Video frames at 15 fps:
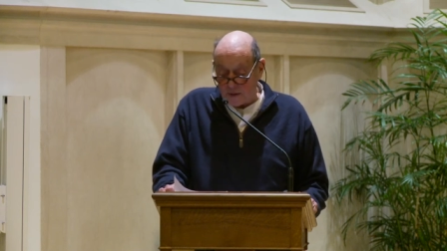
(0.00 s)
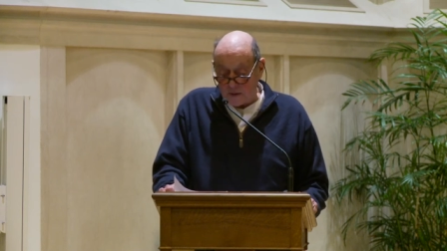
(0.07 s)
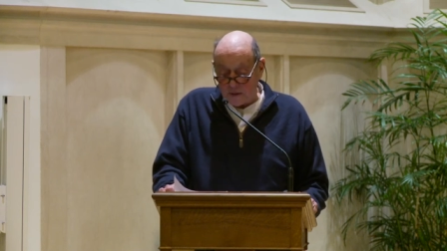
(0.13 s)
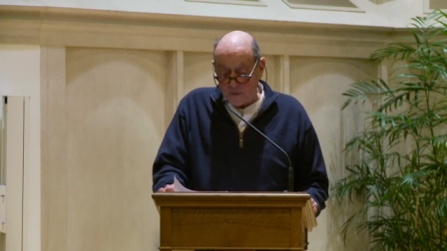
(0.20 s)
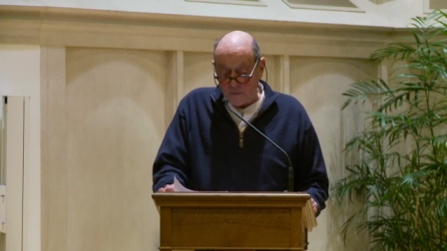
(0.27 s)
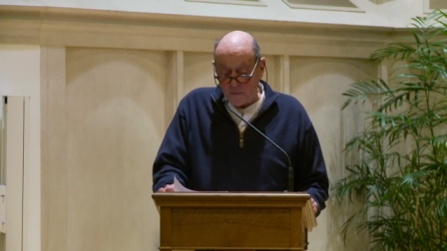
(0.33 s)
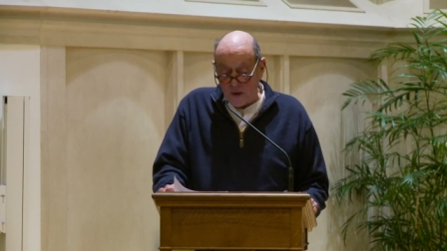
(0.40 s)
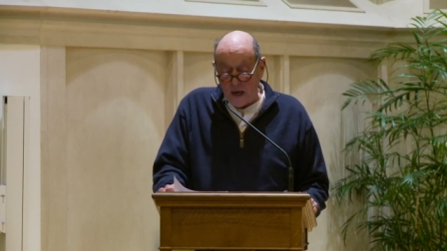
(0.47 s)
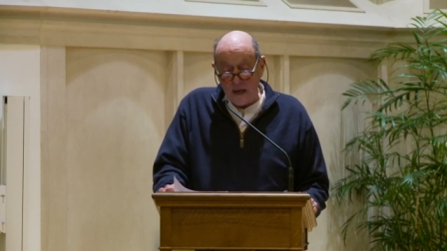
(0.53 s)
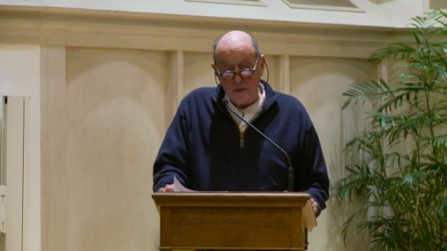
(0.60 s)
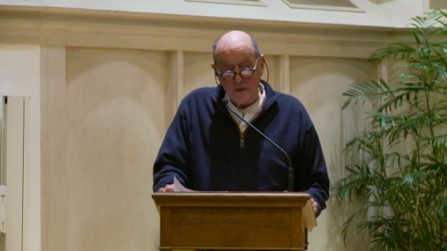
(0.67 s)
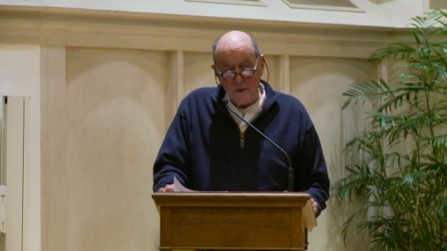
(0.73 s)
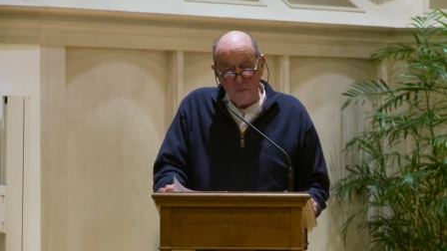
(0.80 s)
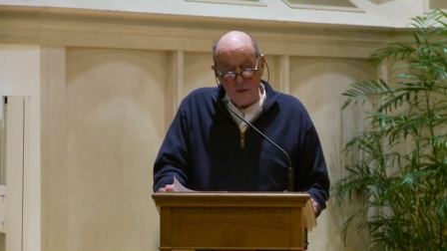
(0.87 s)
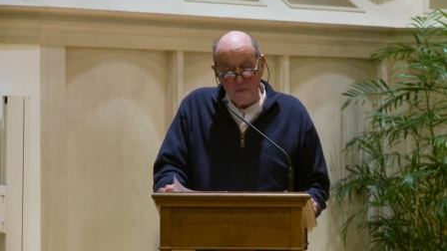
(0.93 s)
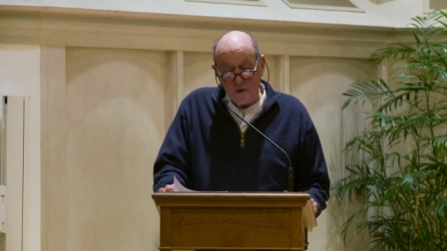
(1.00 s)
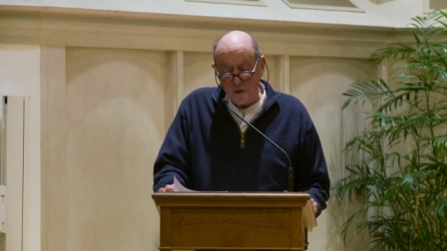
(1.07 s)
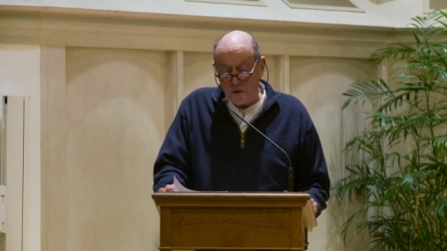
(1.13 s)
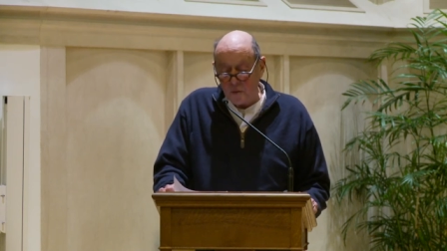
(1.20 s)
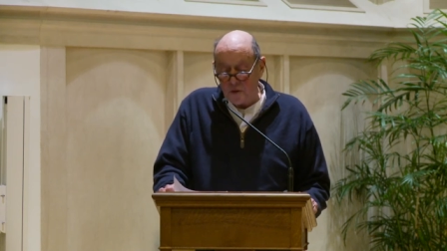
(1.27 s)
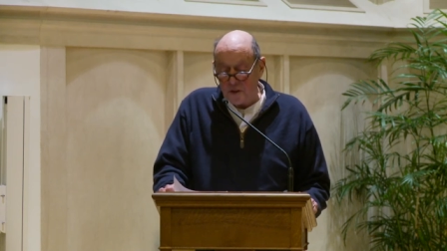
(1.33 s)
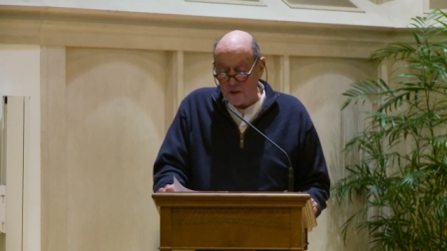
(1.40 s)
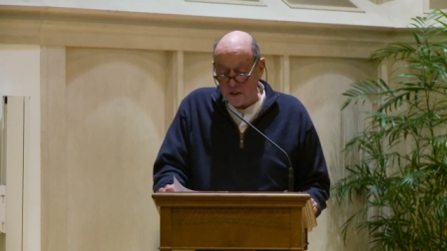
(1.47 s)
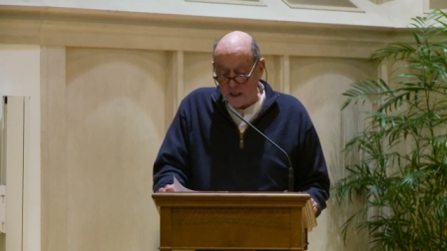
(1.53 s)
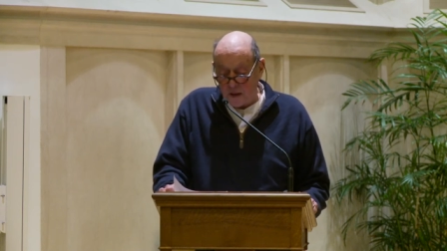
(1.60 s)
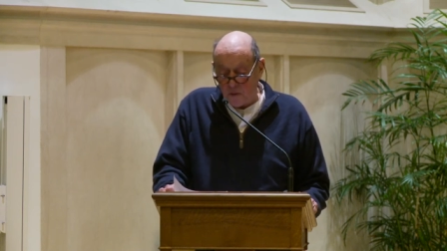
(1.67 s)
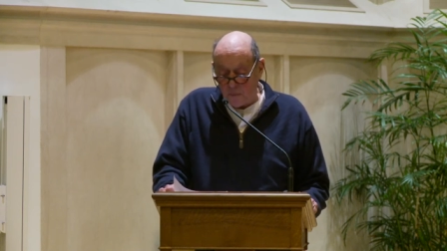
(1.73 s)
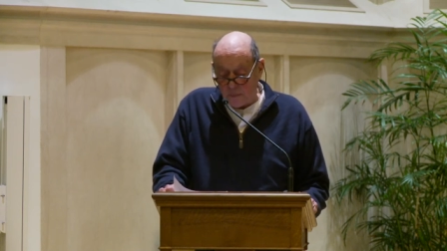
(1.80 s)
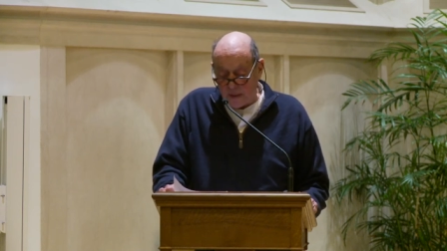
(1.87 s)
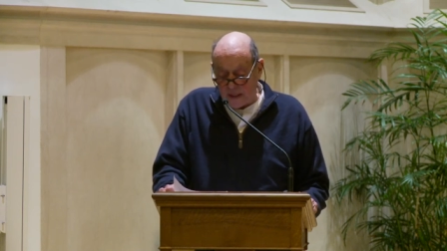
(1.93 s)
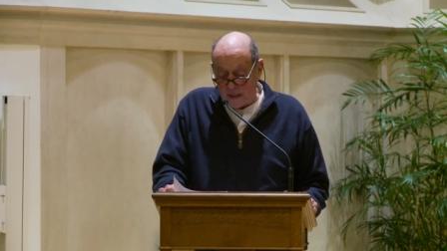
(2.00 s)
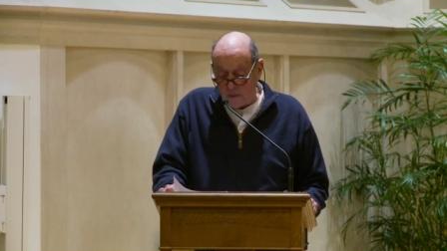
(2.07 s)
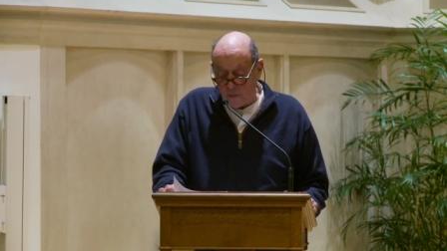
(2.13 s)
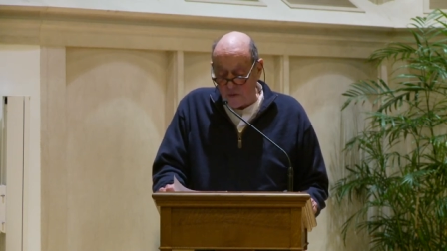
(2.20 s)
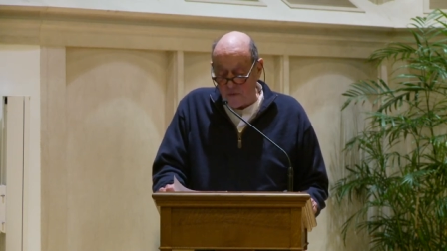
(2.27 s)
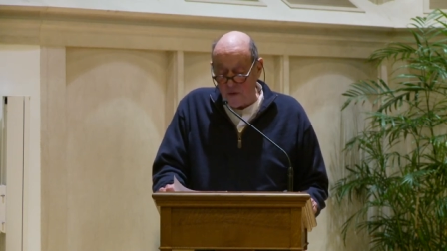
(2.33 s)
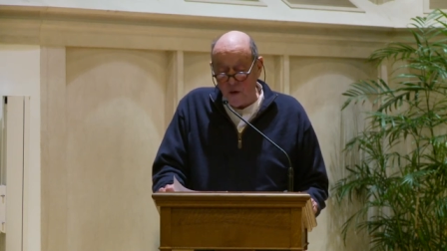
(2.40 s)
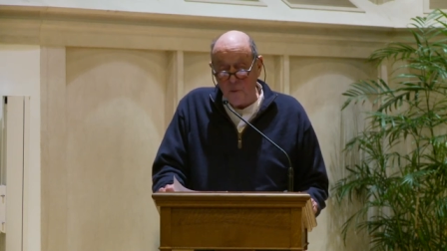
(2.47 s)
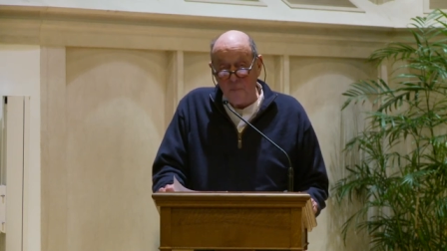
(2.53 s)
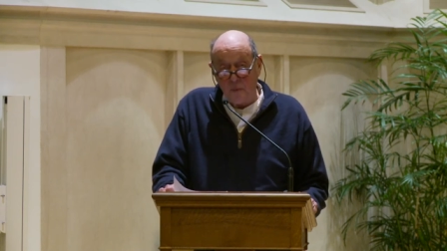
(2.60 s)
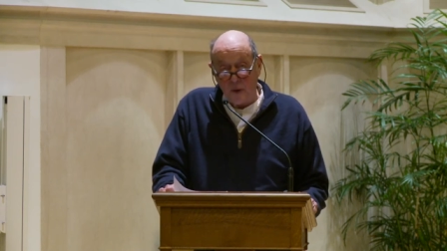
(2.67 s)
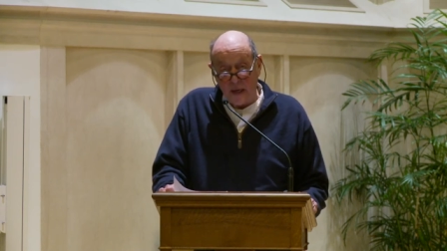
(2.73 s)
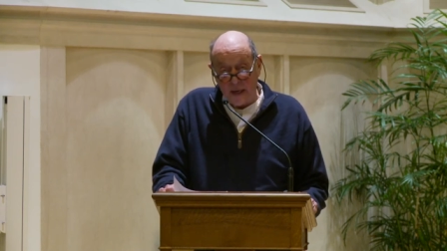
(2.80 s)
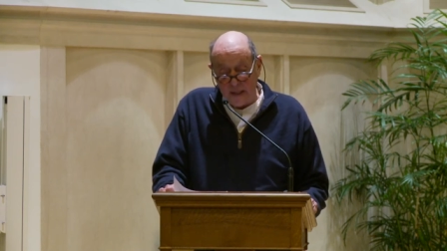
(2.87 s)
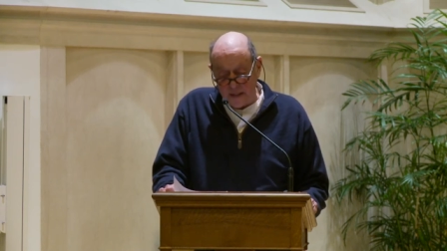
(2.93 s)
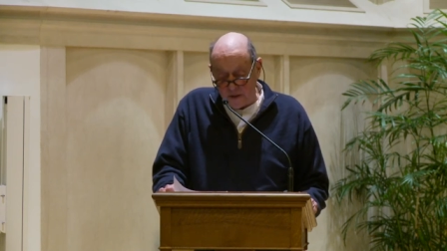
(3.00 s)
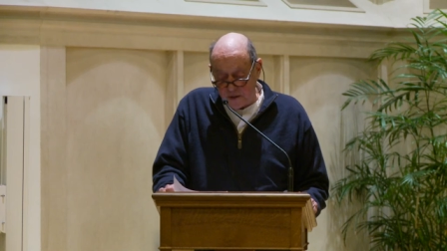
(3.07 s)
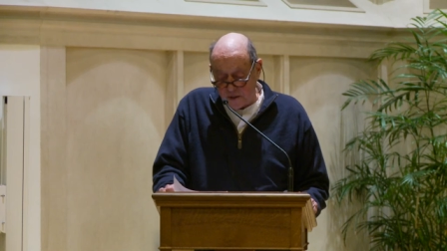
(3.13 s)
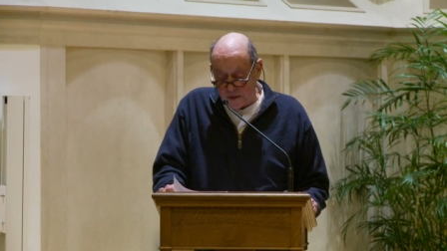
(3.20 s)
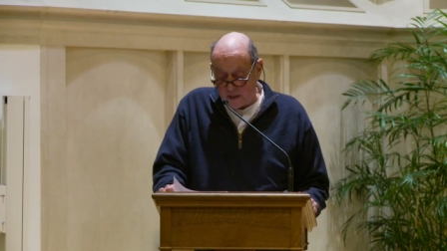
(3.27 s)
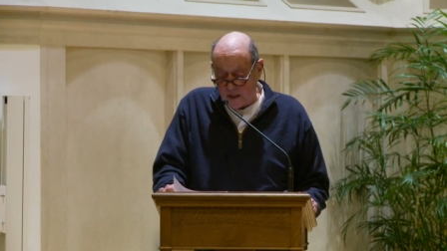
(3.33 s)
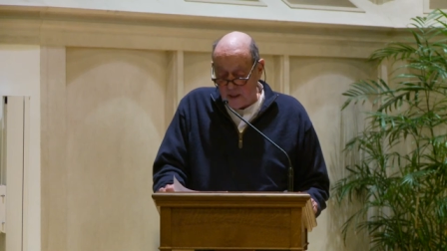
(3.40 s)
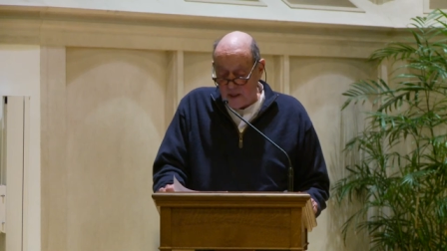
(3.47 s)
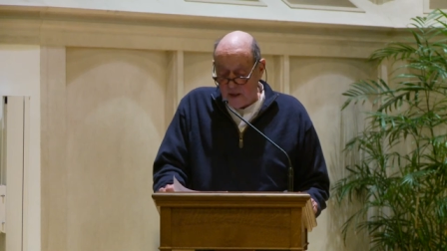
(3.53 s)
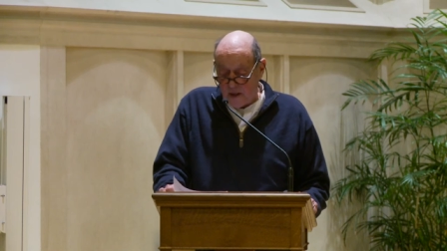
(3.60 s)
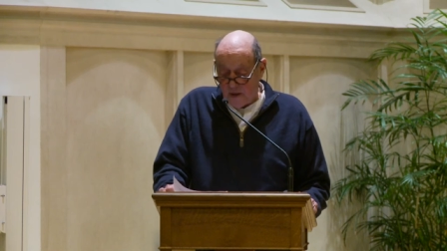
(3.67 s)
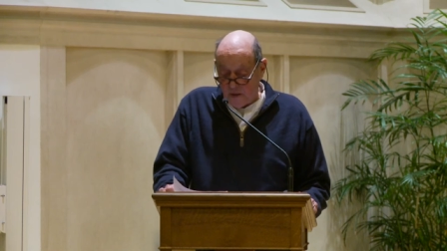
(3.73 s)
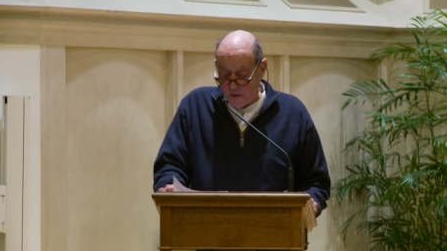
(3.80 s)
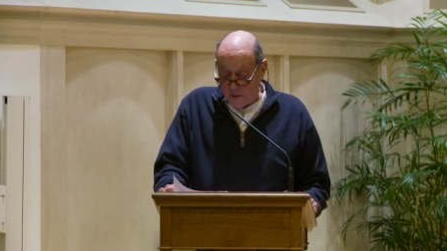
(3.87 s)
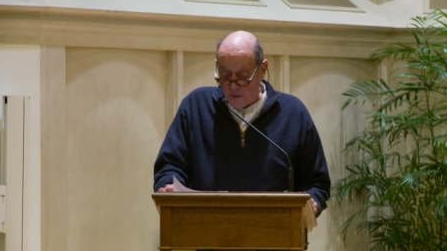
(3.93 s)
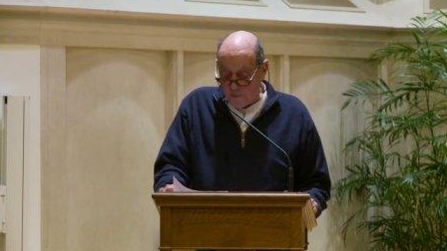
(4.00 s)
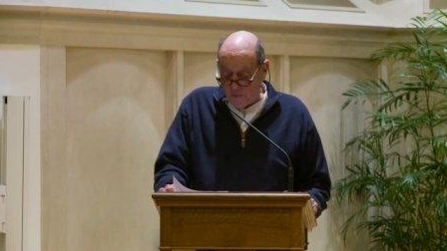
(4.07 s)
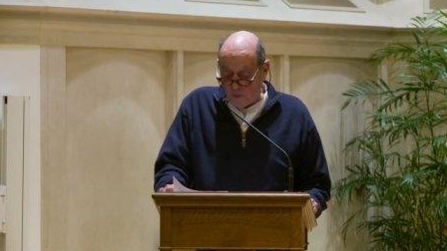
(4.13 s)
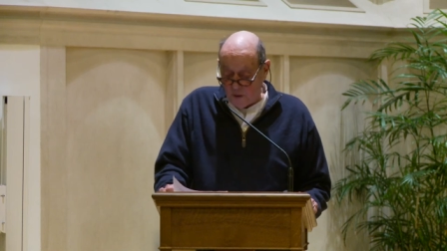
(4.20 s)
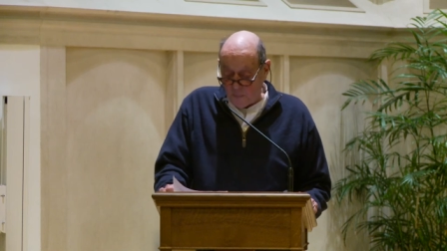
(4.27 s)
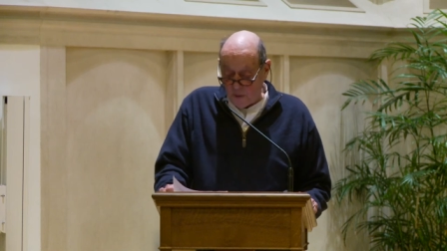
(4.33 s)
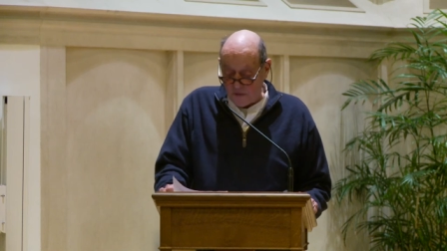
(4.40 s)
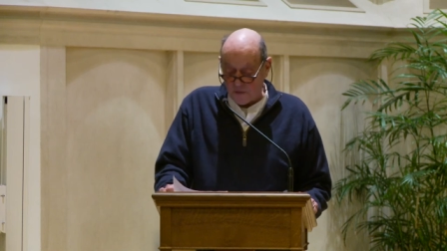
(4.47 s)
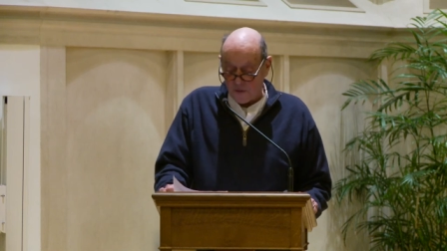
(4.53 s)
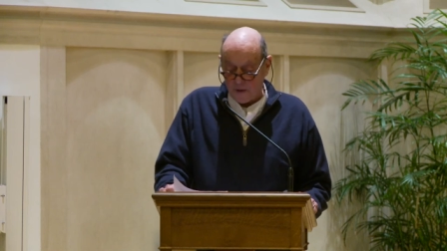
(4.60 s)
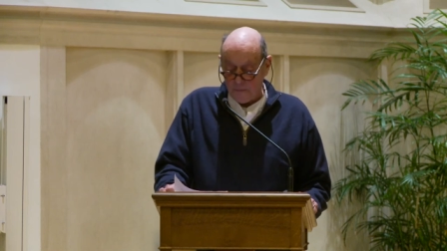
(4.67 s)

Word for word: It confined the river to a single bed with no braids, uniform with